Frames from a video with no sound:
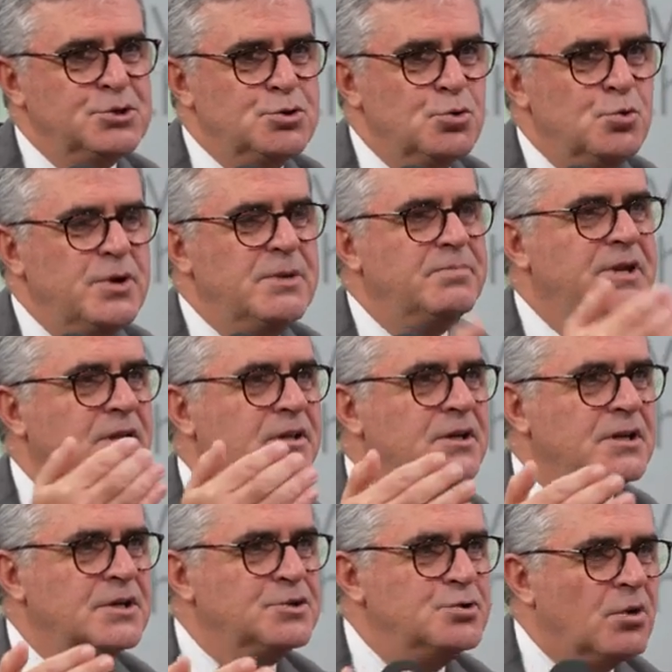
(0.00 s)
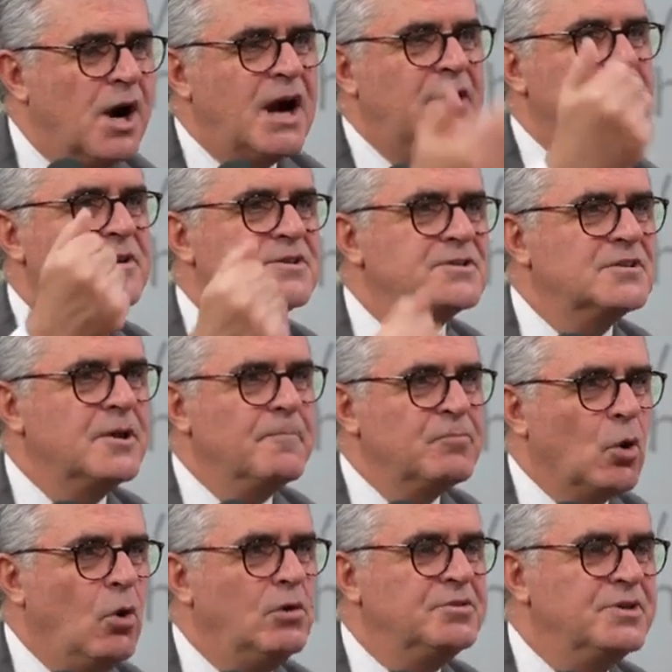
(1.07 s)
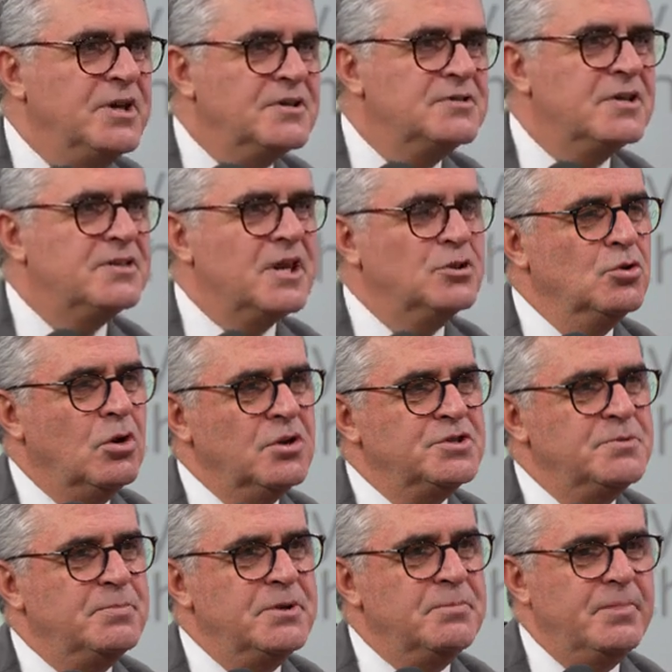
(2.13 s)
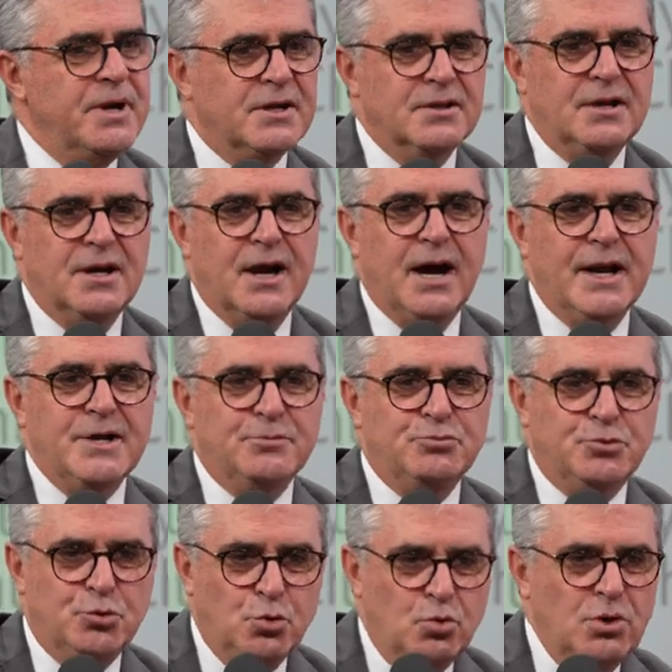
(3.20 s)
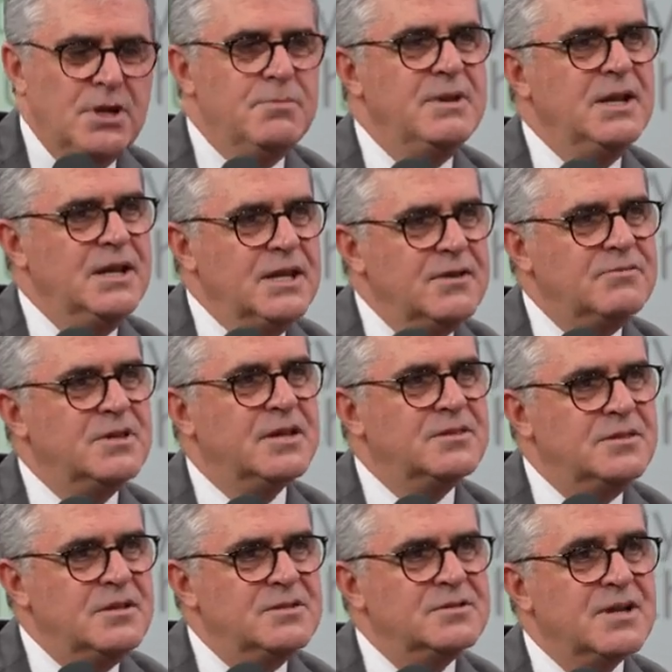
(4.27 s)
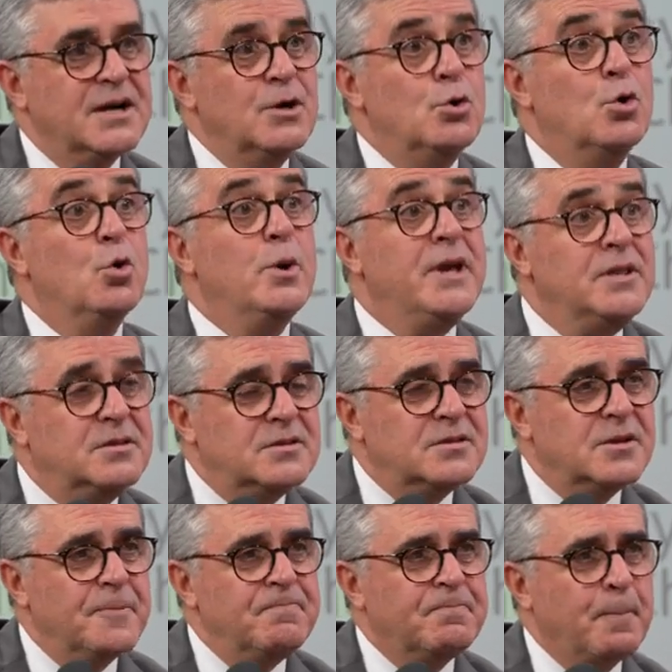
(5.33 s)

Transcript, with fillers: to reaping to harvest all things that technology prepared i truly believe that this is a great